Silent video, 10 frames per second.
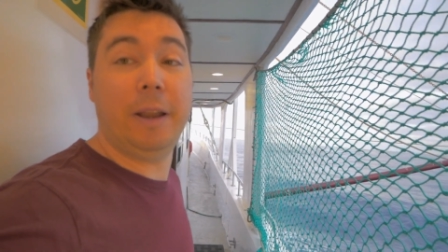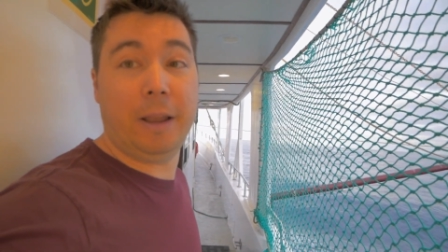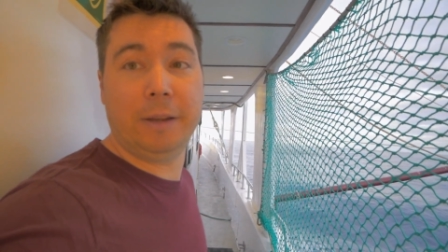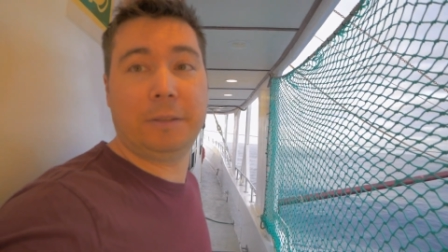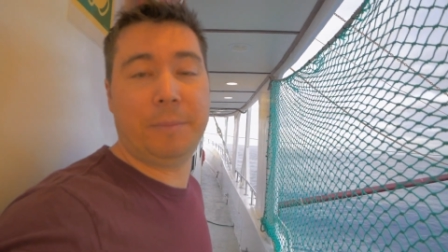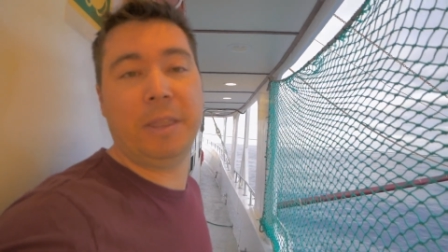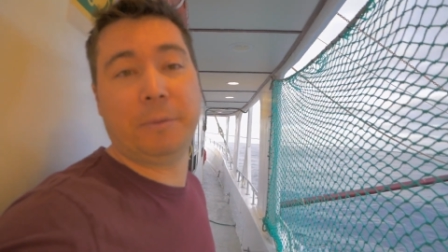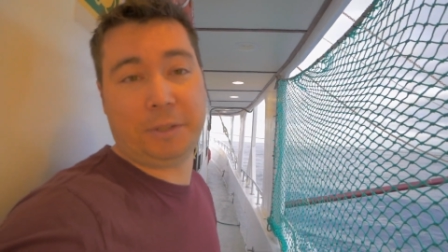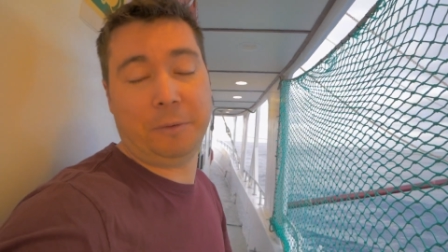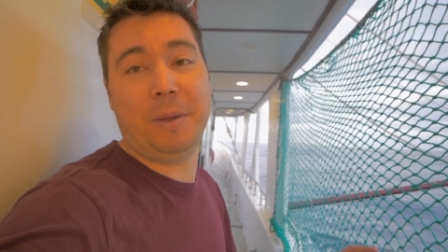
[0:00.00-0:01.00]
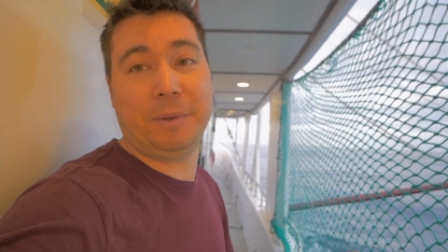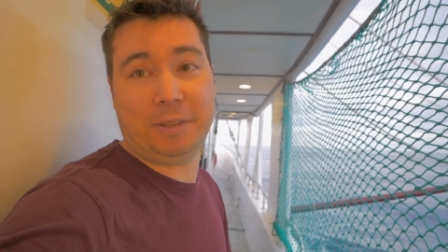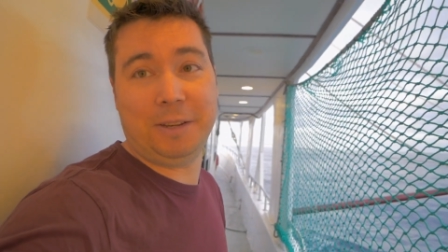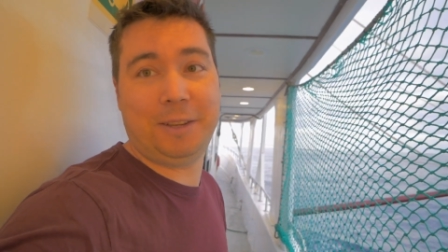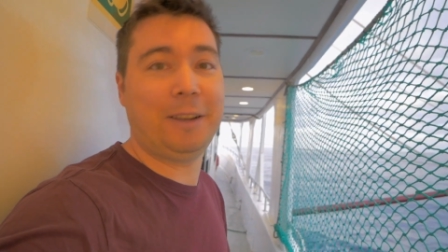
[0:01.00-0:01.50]
nice. I mean, there were still people
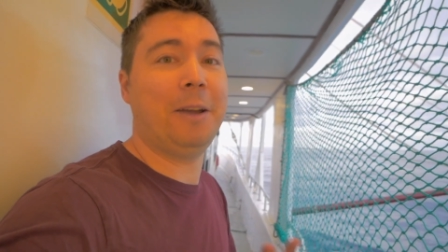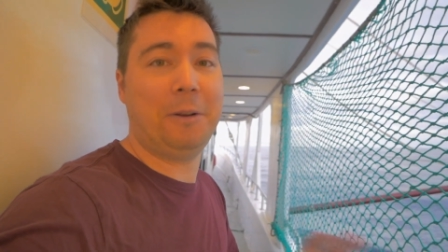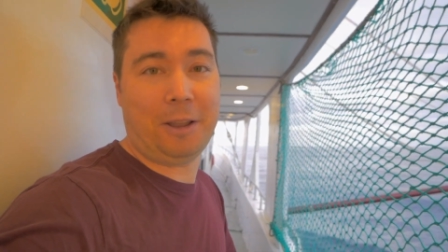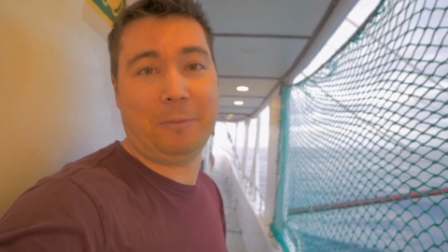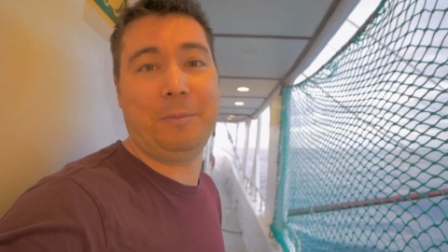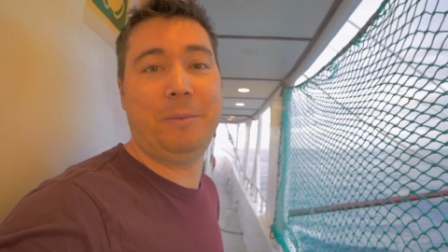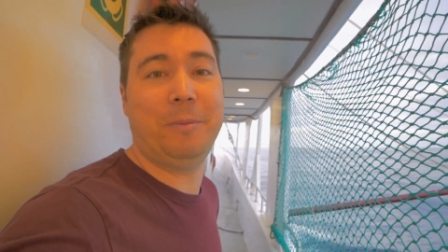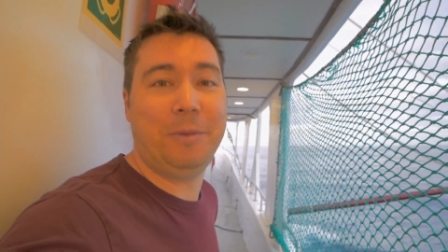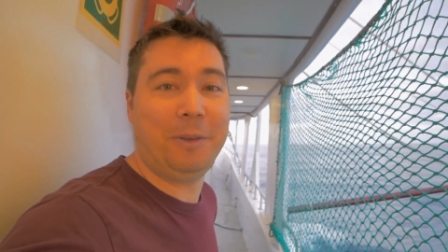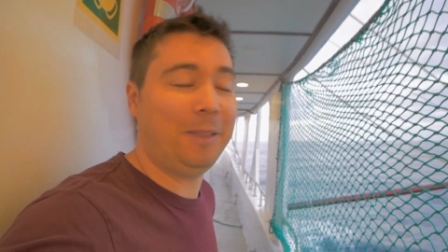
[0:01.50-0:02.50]
seasick. I heard a couple people puking